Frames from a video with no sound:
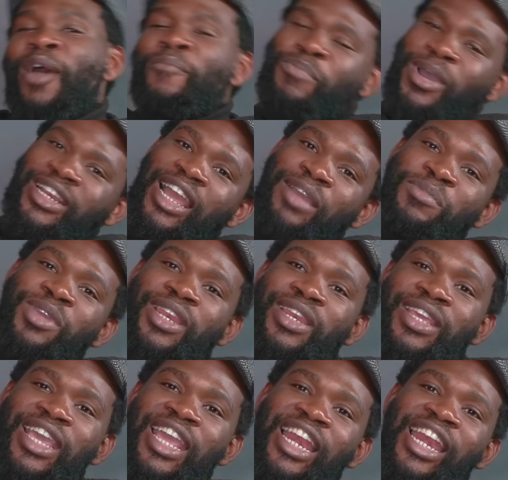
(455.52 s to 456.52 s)
But I
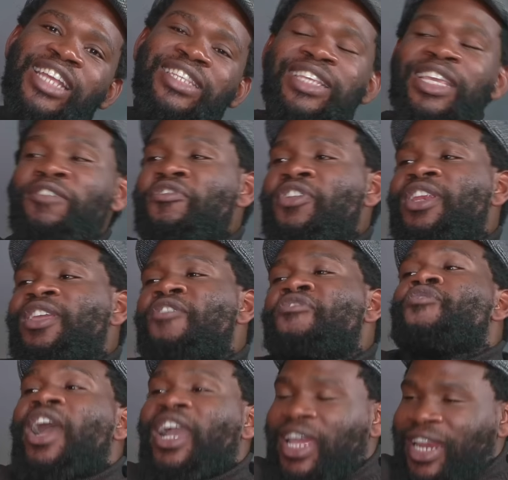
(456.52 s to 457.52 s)
mean, even
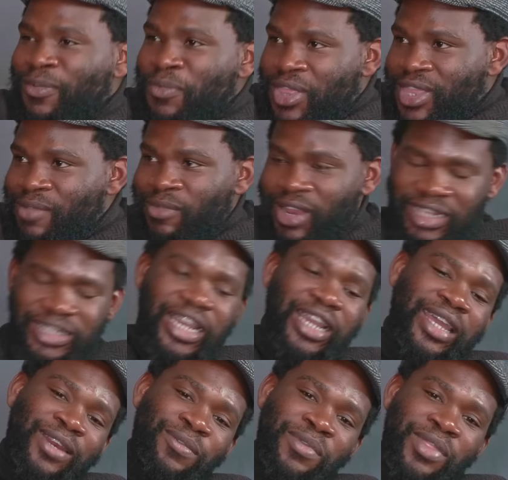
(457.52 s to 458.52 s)
if we agree with him, let's
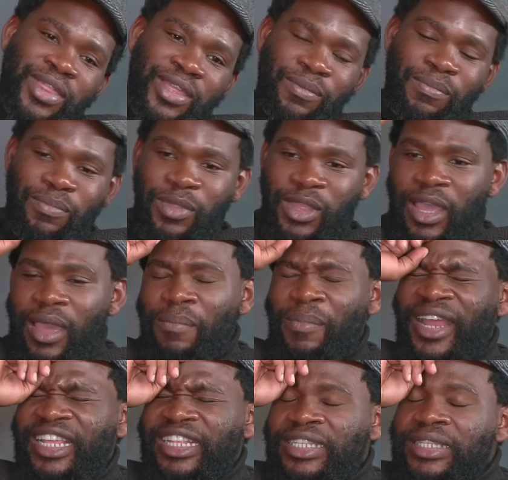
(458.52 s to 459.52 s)
agree with him.
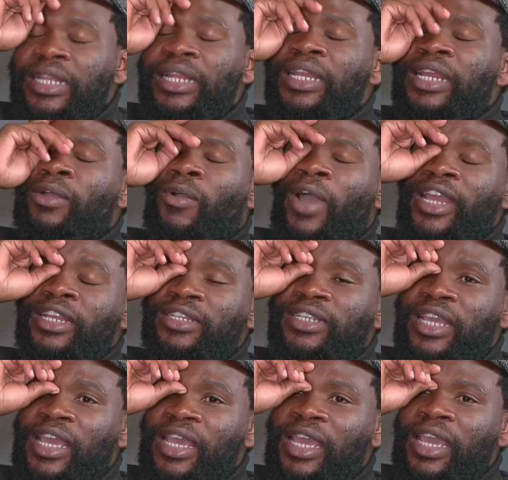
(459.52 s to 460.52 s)
But it's still quite
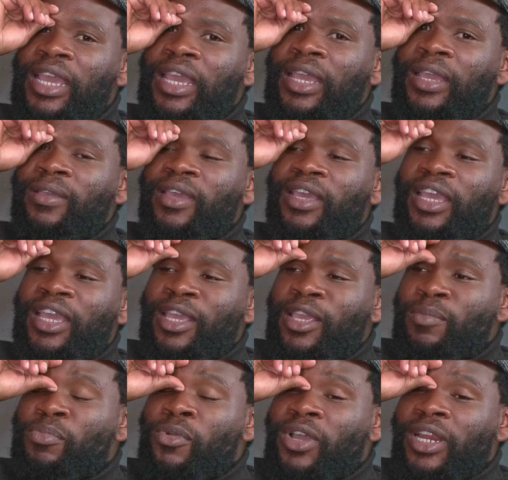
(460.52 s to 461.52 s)
a
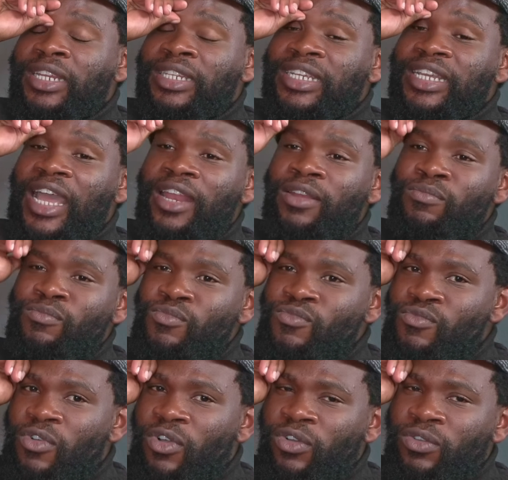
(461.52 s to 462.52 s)

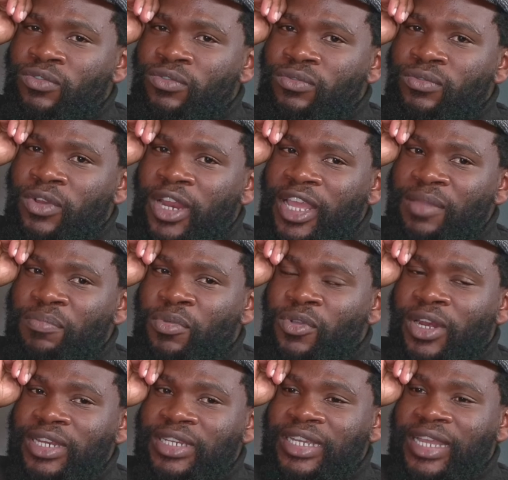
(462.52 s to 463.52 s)
hypocritical, not a
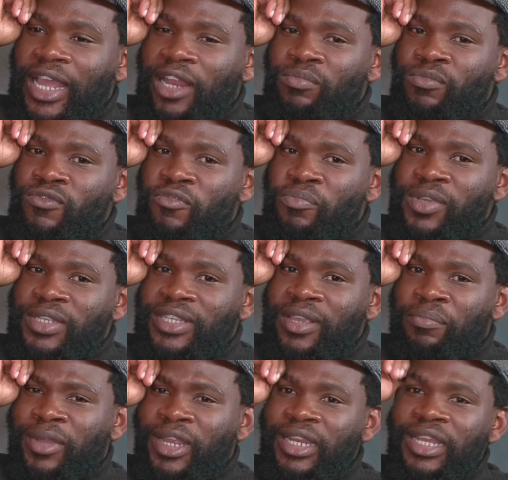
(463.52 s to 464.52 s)
hypocritical move per se,
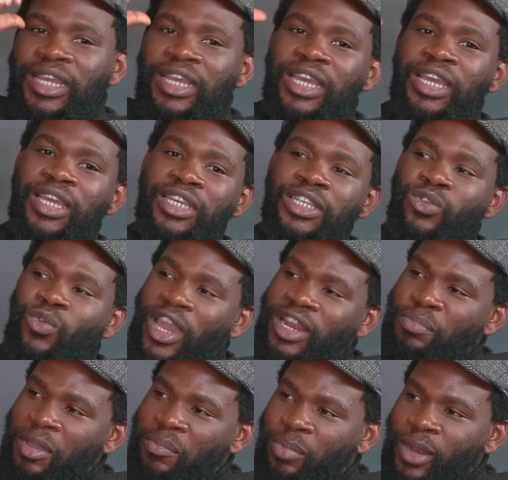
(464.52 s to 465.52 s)
but it's
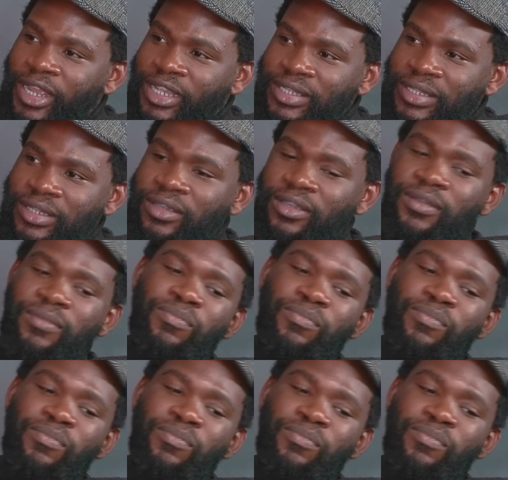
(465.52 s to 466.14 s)
quite perplexing.